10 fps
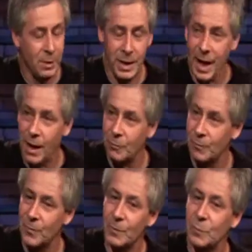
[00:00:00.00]
But now,
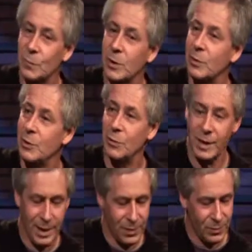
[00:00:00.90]
once we do
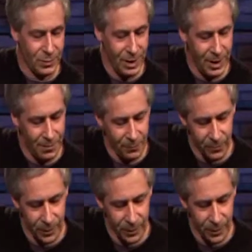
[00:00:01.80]
this, then